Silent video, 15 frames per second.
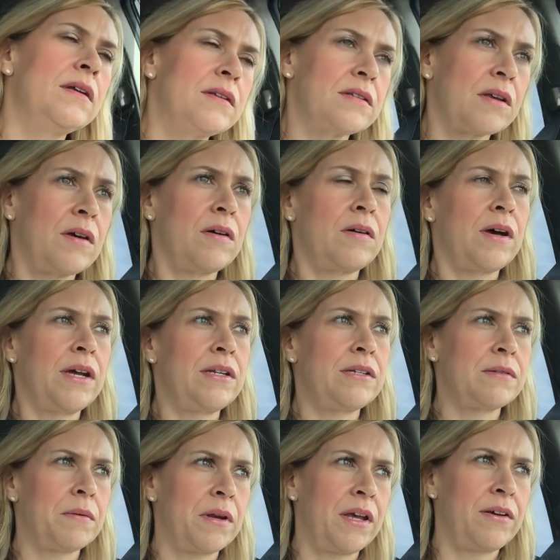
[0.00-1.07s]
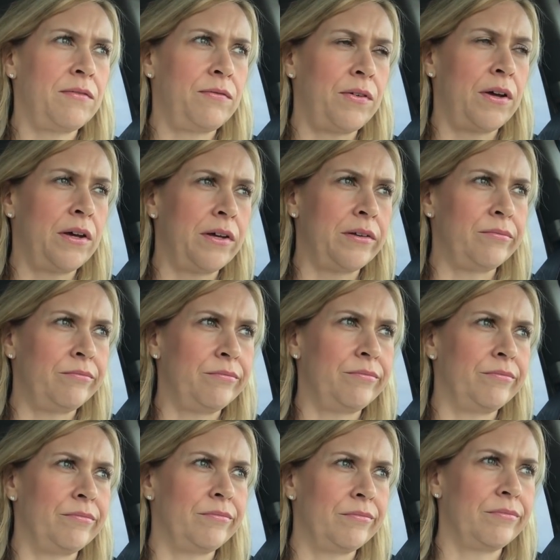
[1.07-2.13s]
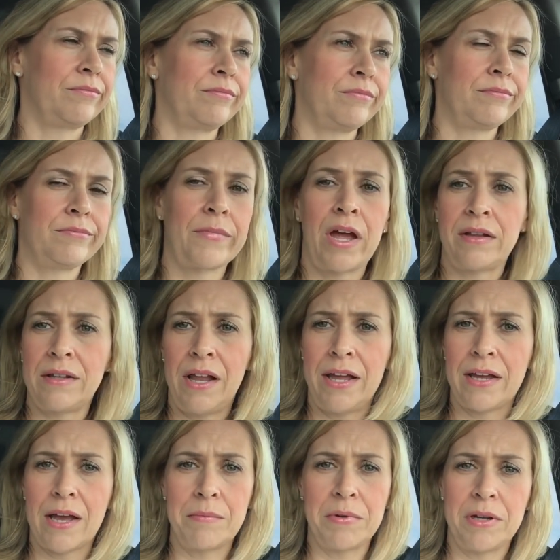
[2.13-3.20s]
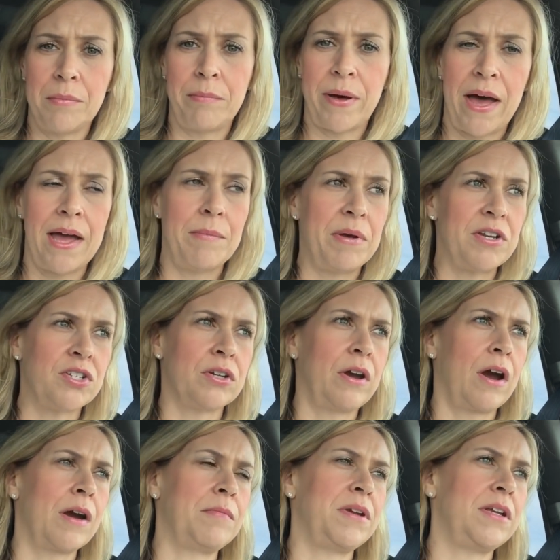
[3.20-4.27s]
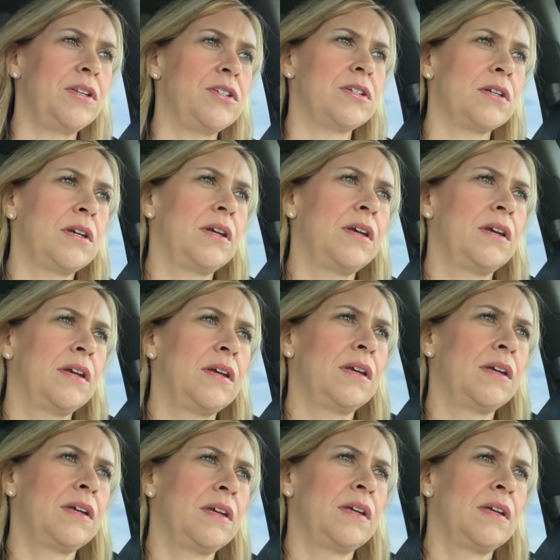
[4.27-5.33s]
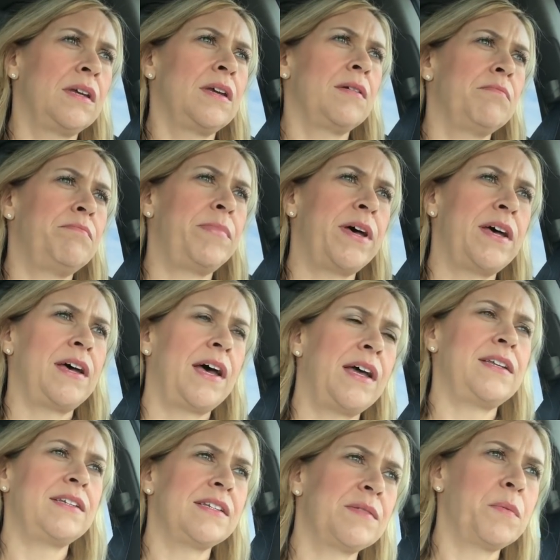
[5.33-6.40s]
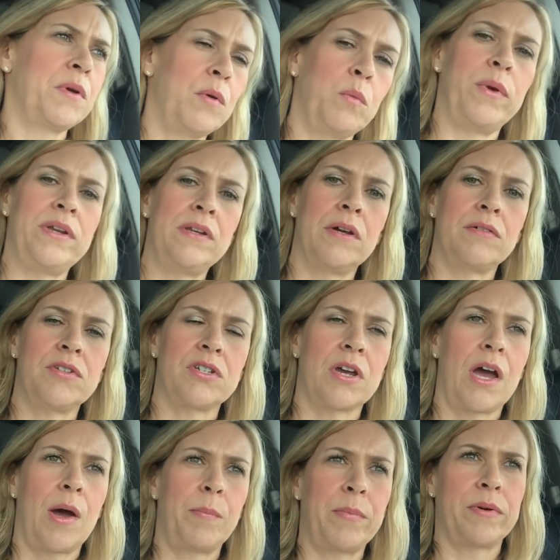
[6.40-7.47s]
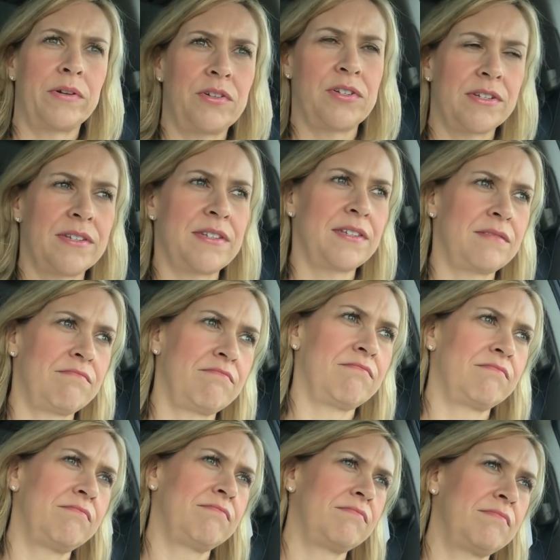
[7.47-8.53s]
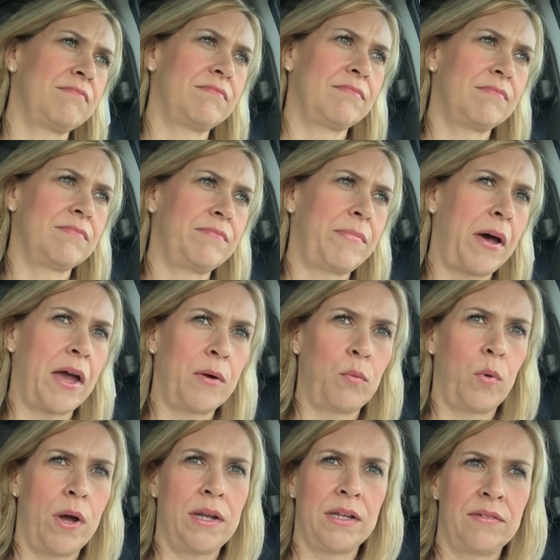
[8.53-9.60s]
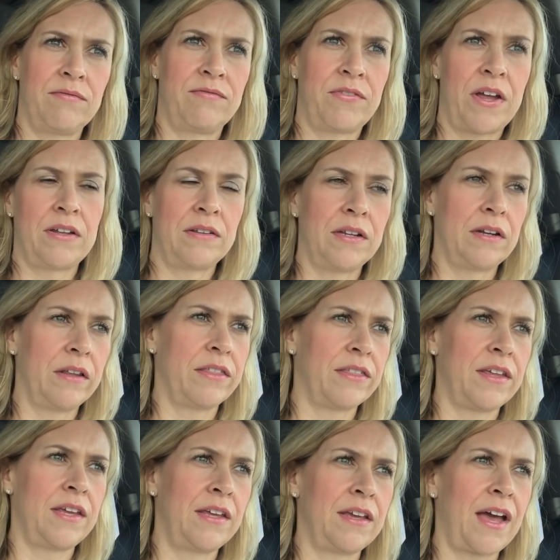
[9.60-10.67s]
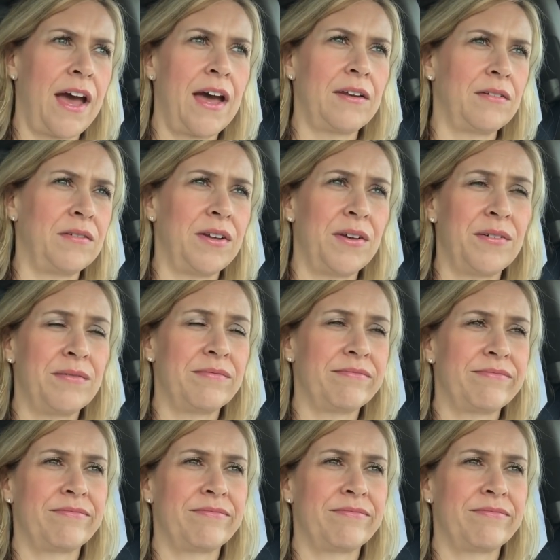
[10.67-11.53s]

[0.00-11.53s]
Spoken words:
So I just want to have fun. Not like I'm going to buy a bunch of garbage, but I just want to window shop or just buy one fun little thing. I don't know.